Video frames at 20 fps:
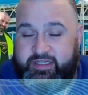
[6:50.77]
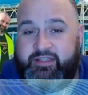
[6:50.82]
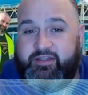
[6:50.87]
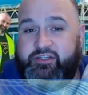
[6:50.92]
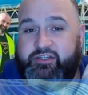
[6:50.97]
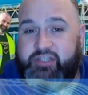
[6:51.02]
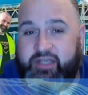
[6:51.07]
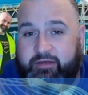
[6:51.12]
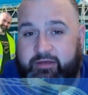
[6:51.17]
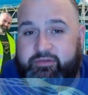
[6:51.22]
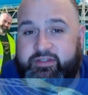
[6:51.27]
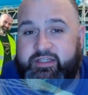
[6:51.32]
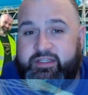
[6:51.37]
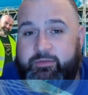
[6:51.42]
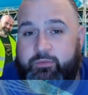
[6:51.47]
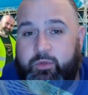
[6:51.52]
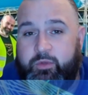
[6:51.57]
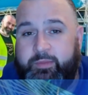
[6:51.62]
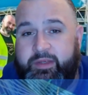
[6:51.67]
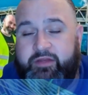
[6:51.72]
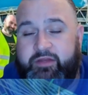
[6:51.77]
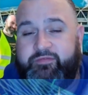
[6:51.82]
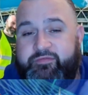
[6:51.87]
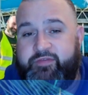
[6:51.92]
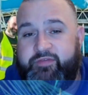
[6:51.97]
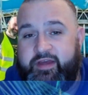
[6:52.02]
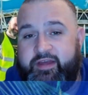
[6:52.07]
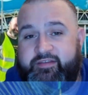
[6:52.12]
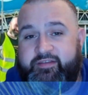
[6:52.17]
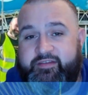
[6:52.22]
So Chelsea will be the
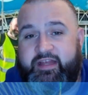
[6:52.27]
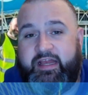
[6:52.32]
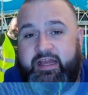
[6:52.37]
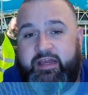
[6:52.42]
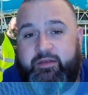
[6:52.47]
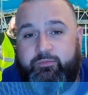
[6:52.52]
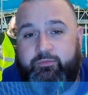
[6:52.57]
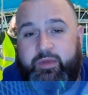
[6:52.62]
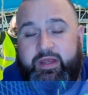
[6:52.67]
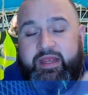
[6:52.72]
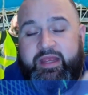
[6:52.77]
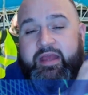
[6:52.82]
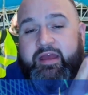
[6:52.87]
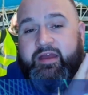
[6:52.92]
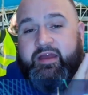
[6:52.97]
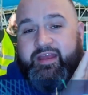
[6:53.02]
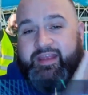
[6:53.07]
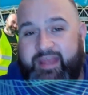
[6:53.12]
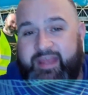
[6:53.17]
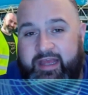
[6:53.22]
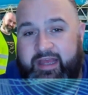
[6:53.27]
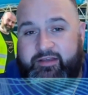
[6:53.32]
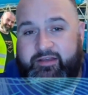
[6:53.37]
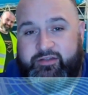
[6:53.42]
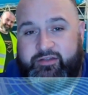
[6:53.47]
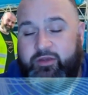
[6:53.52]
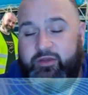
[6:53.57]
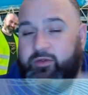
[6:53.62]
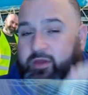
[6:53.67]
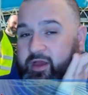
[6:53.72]
first stadium we get
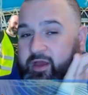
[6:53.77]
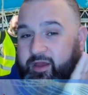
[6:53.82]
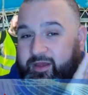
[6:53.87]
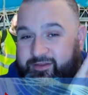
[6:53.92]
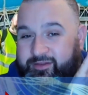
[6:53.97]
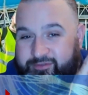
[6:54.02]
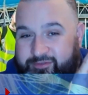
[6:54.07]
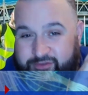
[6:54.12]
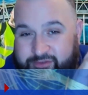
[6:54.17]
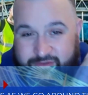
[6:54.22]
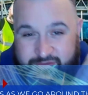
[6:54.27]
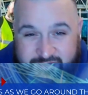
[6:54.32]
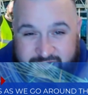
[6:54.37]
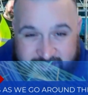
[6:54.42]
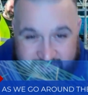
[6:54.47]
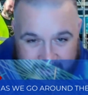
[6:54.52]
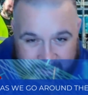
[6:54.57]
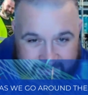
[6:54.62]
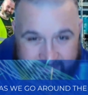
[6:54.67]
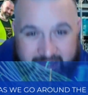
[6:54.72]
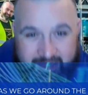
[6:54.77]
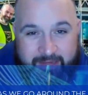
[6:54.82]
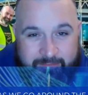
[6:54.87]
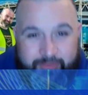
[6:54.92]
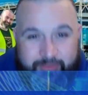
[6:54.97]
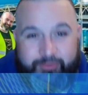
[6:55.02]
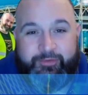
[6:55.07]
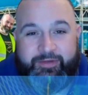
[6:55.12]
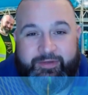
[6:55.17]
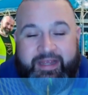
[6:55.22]
to Sunday
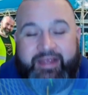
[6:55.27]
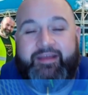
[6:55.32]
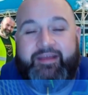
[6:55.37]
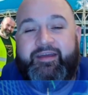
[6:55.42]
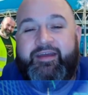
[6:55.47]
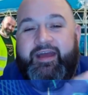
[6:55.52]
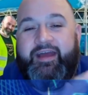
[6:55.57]
morning.